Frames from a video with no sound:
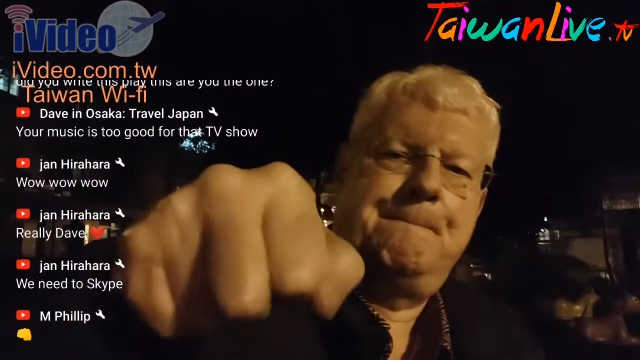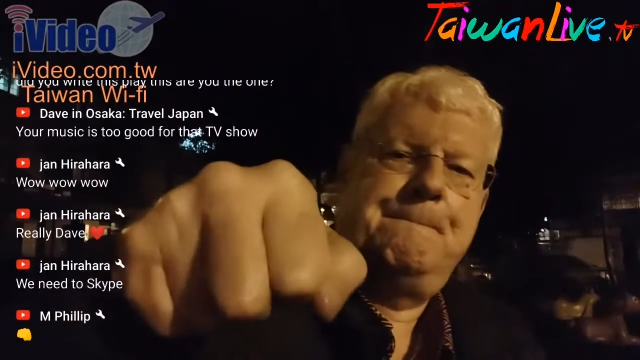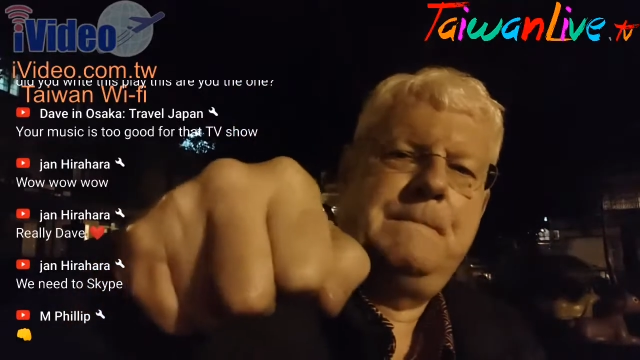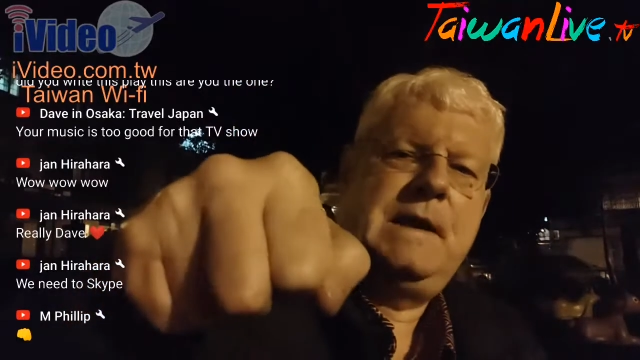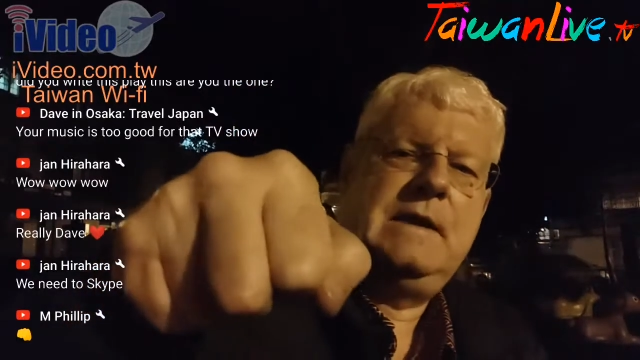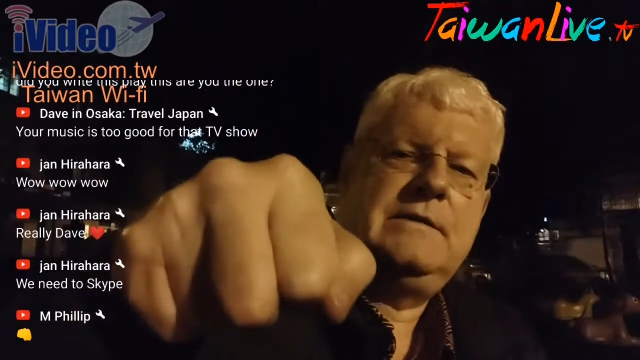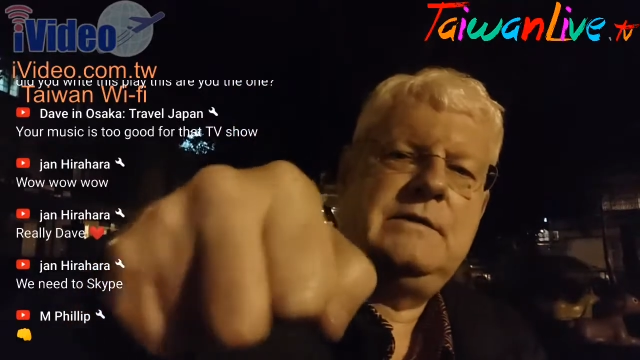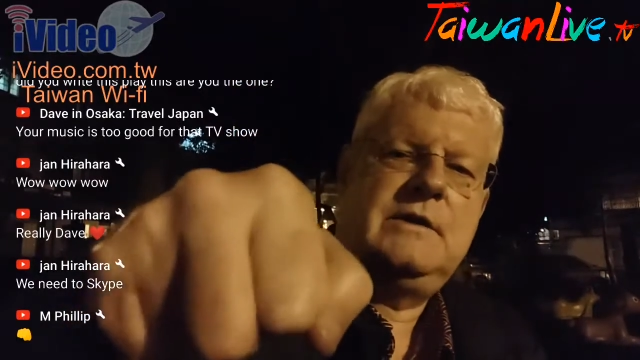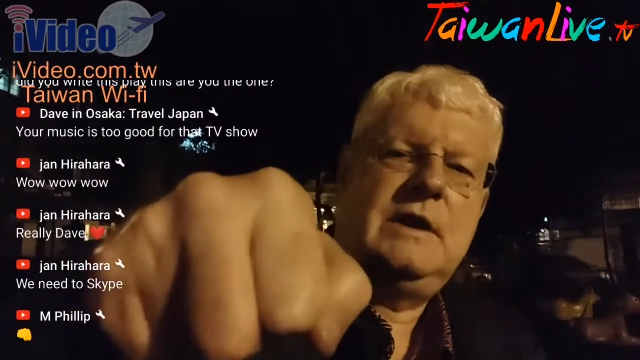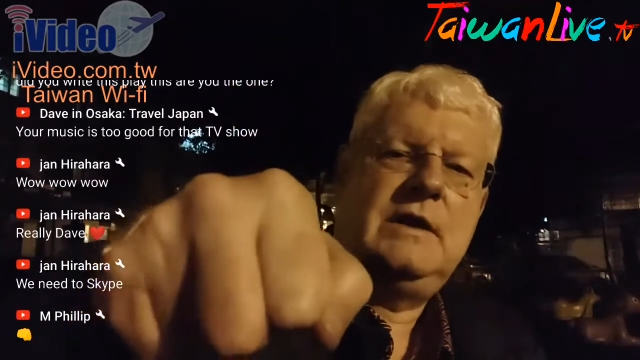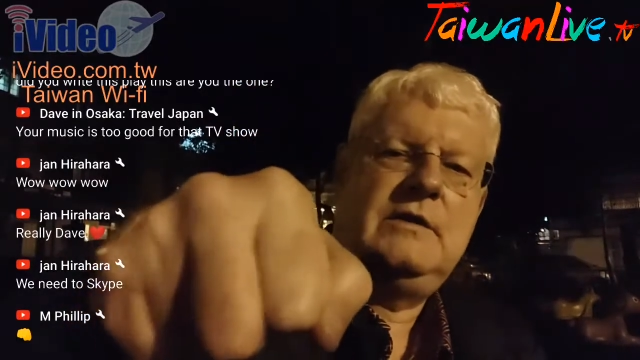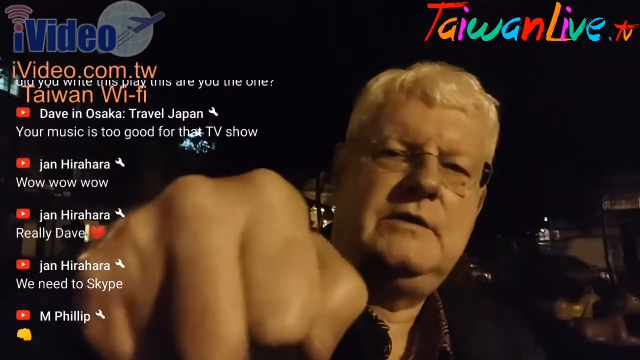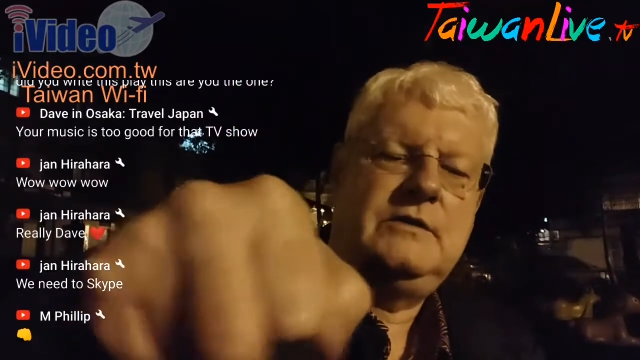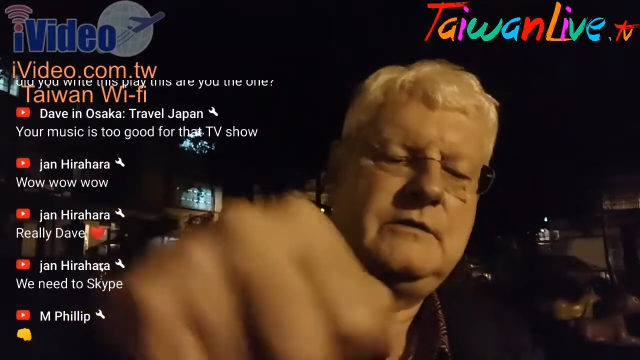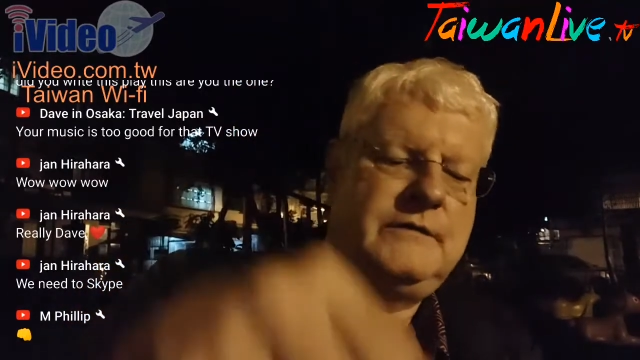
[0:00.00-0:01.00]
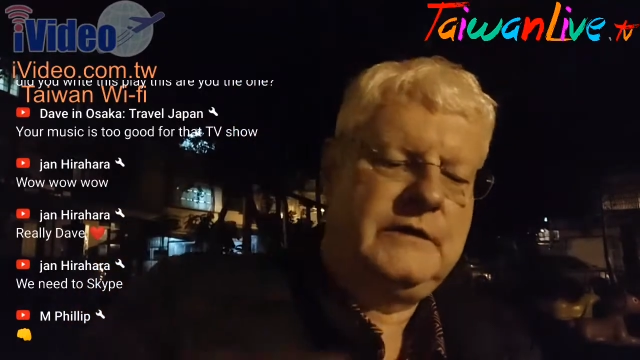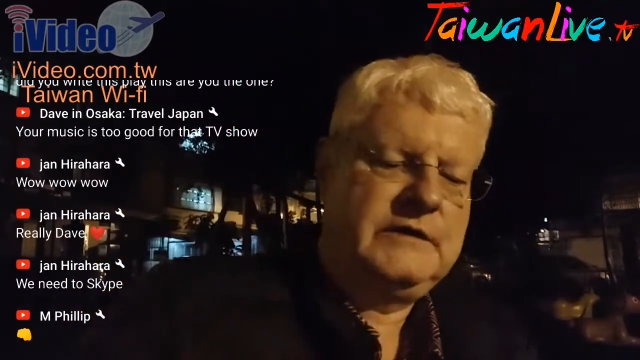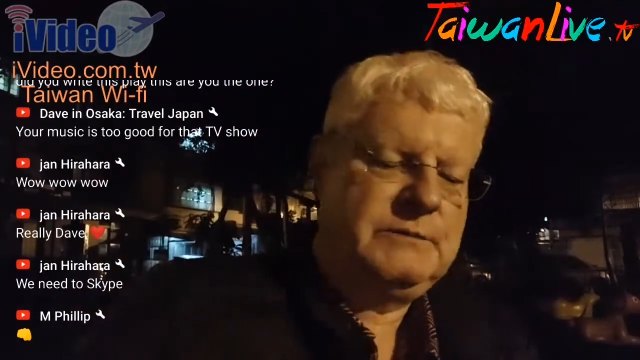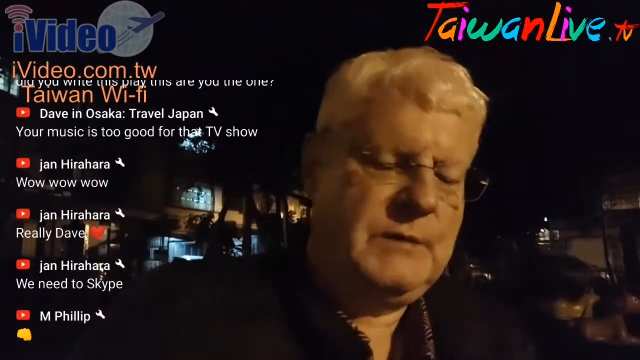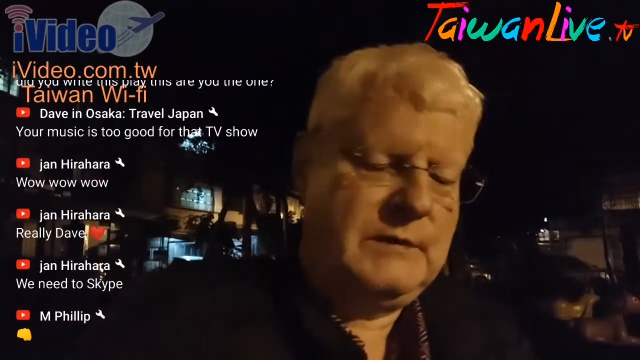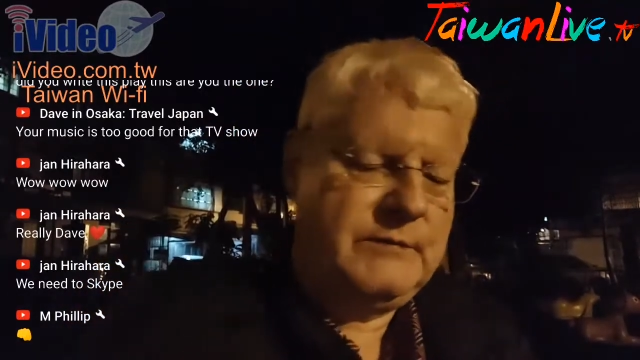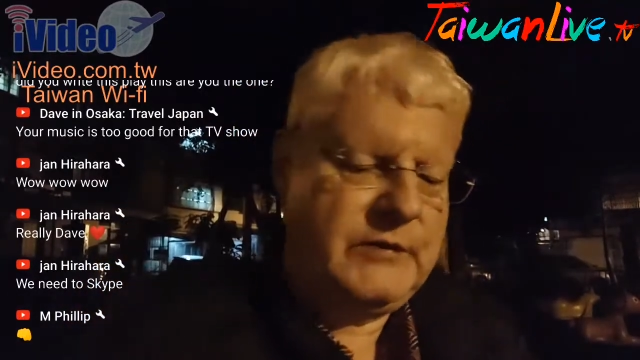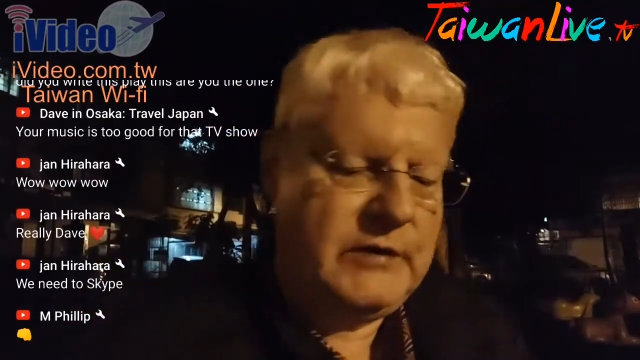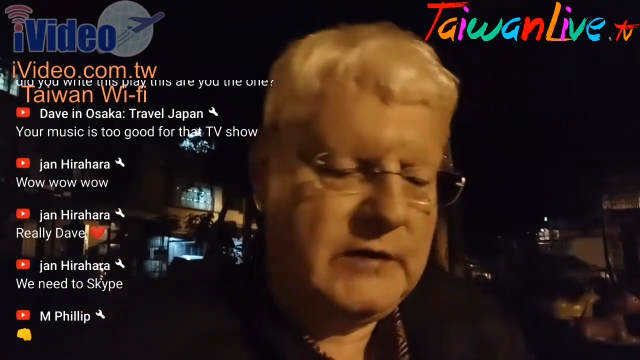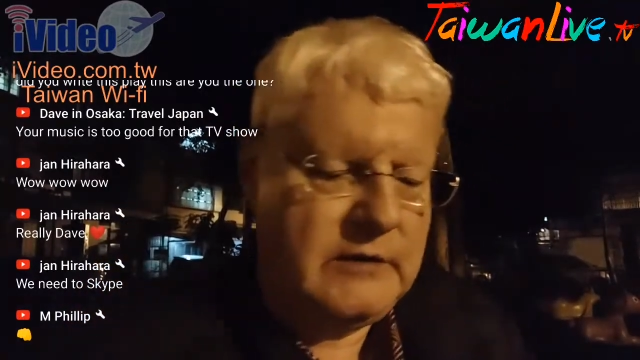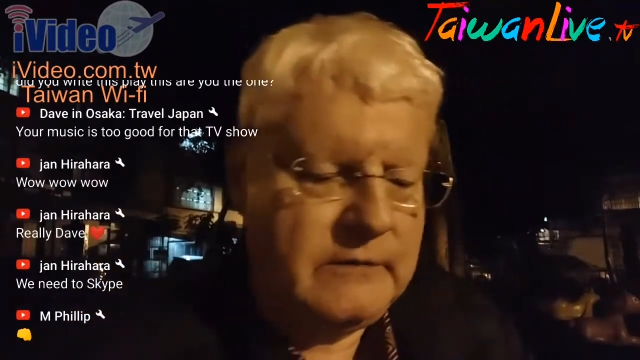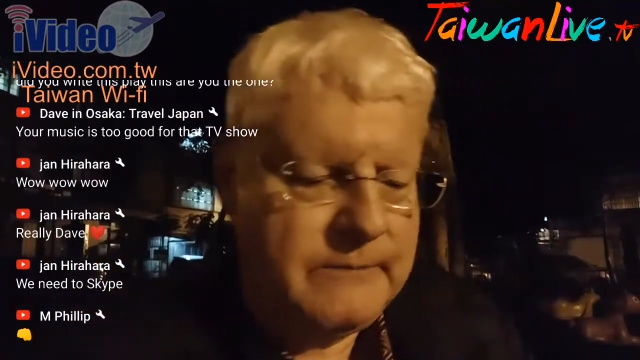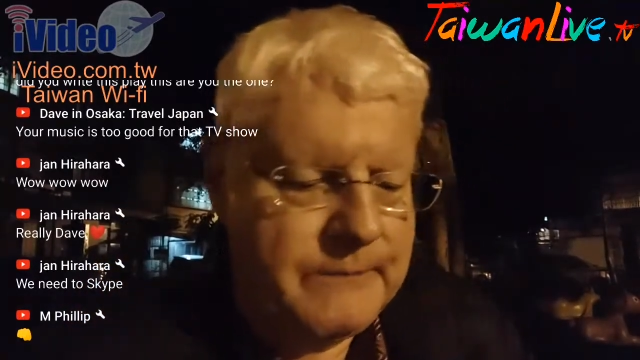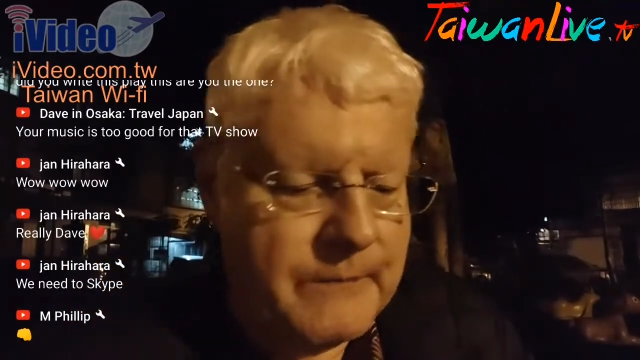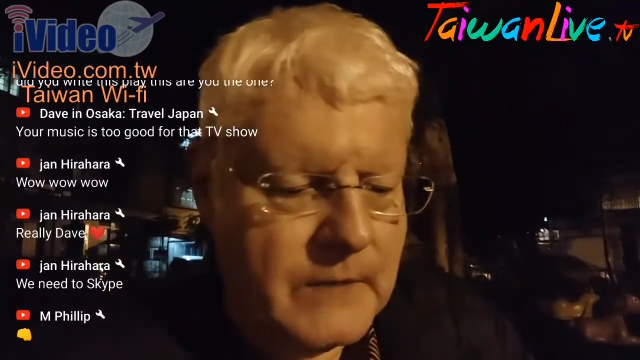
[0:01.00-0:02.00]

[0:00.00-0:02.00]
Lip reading: Matthew, how you do? Fist bump to you.